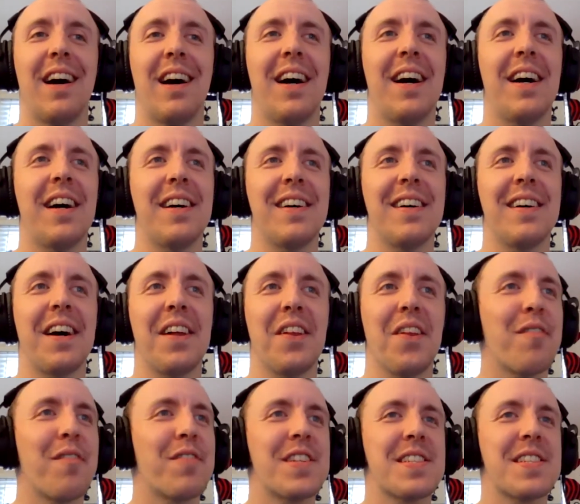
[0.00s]
uh, I
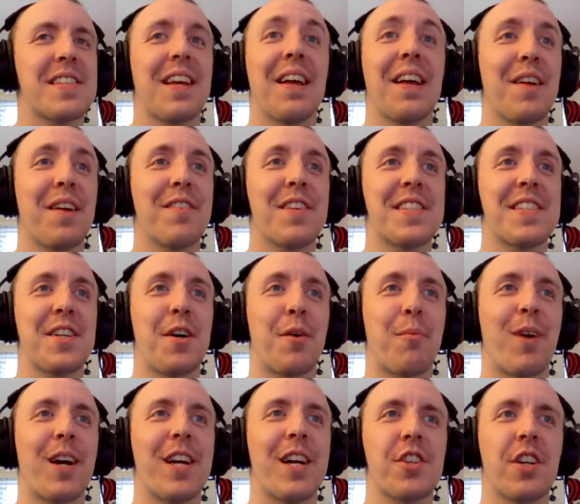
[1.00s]
loved his, I loved his
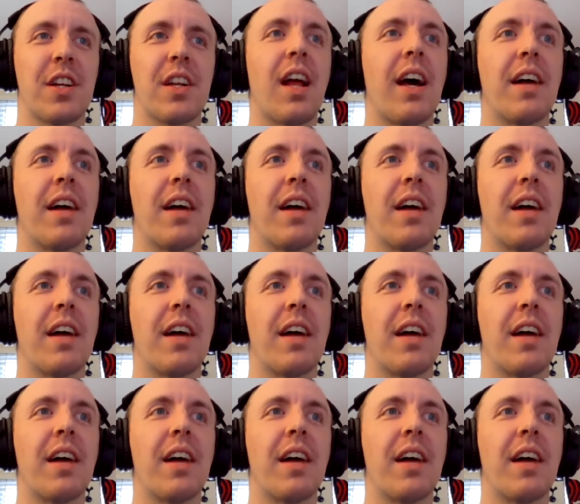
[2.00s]
celebration.